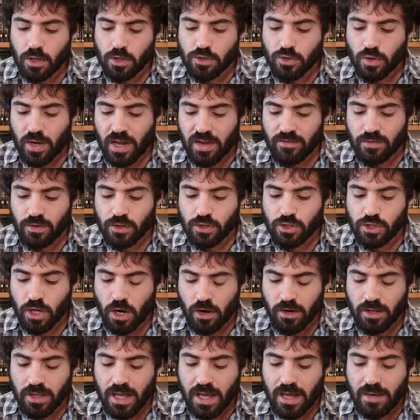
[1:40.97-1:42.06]
so Kevin
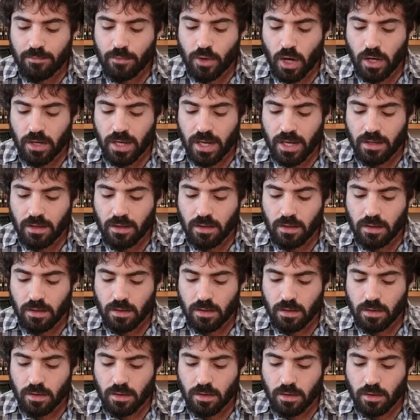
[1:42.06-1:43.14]
Deshar Le Amyane
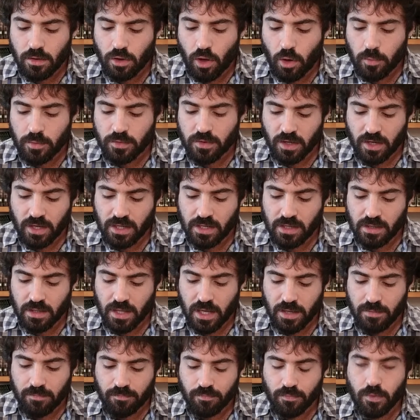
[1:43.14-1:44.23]
Lo Mutachinan
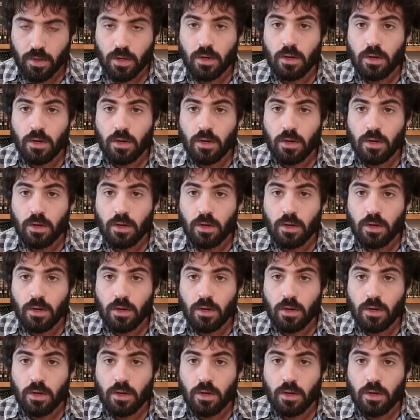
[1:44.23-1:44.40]
Le.